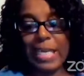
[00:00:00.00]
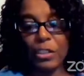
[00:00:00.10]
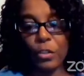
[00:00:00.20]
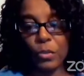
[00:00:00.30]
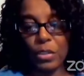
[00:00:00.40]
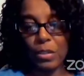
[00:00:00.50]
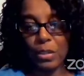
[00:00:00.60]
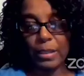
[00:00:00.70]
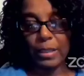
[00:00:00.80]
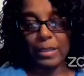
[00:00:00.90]
Thank you,
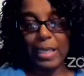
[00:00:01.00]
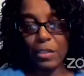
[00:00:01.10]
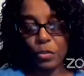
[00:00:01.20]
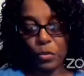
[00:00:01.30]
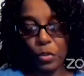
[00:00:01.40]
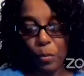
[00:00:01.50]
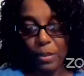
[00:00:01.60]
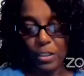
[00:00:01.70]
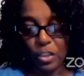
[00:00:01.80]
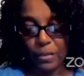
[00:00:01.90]
Sister Lee. Thank you so
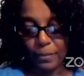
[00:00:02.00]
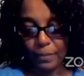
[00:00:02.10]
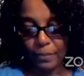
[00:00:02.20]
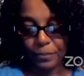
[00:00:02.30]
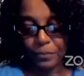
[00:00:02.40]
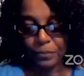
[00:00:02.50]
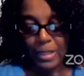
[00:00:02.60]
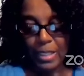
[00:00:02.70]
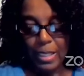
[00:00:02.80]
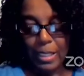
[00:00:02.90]
much.
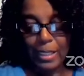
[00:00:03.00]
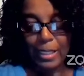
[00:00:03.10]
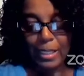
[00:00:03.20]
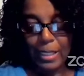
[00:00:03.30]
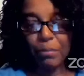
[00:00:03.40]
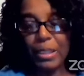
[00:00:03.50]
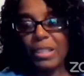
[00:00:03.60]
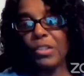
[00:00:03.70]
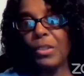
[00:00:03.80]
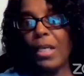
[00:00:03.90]
God
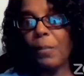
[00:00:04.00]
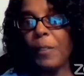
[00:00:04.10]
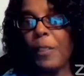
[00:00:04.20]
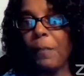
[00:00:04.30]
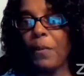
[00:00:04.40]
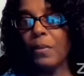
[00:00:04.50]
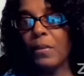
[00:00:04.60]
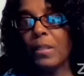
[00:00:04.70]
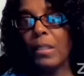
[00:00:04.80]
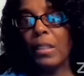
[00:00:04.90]
bless you, young people.
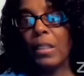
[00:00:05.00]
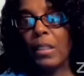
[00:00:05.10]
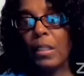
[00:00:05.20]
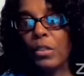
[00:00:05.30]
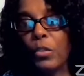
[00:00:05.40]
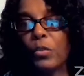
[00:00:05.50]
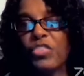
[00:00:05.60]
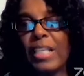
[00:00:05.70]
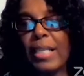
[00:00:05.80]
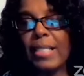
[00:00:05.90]
You
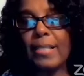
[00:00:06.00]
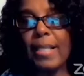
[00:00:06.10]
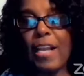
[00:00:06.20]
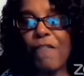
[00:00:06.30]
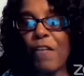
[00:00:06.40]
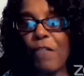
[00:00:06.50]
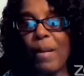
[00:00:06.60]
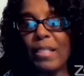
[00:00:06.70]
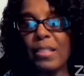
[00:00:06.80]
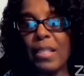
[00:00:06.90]
stay safe.
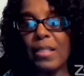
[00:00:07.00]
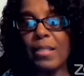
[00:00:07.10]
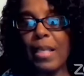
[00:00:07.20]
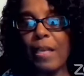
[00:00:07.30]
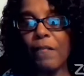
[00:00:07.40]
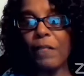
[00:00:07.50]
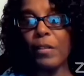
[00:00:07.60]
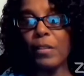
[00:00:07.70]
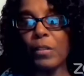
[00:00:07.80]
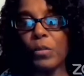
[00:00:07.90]
Everybody stay safe.
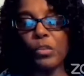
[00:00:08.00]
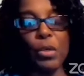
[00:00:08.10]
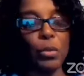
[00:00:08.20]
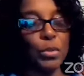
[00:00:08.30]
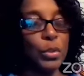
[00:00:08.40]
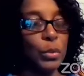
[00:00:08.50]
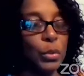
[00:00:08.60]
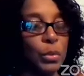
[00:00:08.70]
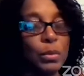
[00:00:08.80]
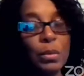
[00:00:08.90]
Look, when you go to
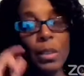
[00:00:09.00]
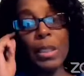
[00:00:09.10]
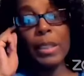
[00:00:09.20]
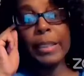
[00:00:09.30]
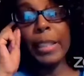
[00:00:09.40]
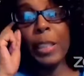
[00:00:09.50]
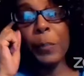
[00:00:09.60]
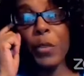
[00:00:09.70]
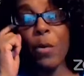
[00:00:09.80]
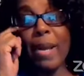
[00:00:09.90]
school,
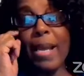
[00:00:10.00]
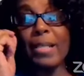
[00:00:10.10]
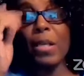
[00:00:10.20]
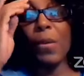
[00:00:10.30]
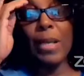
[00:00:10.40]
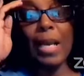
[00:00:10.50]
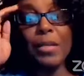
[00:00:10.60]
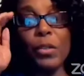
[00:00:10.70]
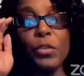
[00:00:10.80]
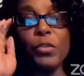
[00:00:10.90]
keep your mask on. I
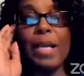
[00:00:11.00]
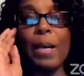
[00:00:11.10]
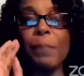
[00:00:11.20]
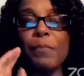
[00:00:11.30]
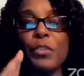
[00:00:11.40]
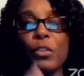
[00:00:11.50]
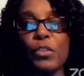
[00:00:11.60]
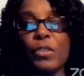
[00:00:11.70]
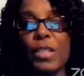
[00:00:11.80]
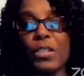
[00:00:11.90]
know you got
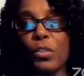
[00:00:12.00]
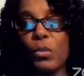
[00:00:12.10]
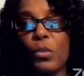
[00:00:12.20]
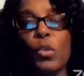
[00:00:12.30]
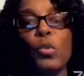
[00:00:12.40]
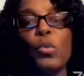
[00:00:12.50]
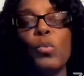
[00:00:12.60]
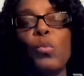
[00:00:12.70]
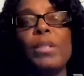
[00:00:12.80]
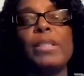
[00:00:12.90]
children at school
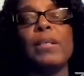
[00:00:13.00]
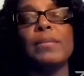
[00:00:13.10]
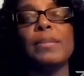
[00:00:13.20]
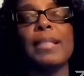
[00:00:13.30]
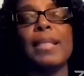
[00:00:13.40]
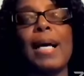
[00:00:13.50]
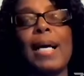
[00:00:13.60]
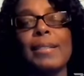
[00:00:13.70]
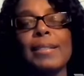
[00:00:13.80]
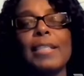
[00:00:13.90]
who will
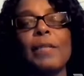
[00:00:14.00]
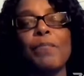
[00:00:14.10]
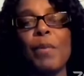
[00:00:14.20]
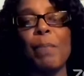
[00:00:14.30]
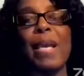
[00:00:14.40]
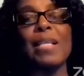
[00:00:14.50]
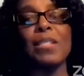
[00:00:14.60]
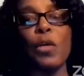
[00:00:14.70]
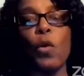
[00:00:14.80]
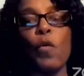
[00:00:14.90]
not keep the
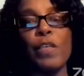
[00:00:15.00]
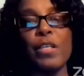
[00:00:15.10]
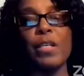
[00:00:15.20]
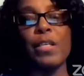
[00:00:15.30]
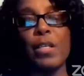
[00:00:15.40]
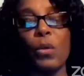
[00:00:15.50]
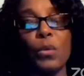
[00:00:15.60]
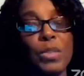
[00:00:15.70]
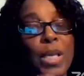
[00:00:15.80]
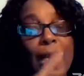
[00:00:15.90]
mask over their
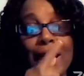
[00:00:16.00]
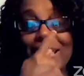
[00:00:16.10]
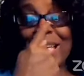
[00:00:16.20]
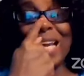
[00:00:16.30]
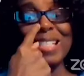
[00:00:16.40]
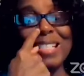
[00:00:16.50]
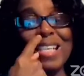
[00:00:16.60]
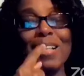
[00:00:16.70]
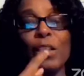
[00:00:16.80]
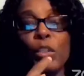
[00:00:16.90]
nose. That is
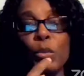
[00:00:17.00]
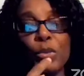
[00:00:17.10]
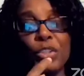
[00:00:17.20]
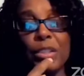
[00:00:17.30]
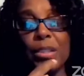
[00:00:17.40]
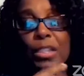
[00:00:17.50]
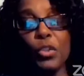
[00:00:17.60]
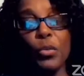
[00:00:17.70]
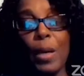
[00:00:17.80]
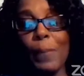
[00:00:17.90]
an illusion
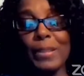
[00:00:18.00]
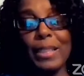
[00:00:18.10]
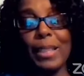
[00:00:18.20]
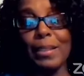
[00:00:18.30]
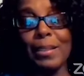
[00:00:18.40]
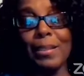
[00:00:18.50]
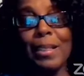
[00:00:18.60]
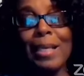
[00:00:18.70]
that you are protected.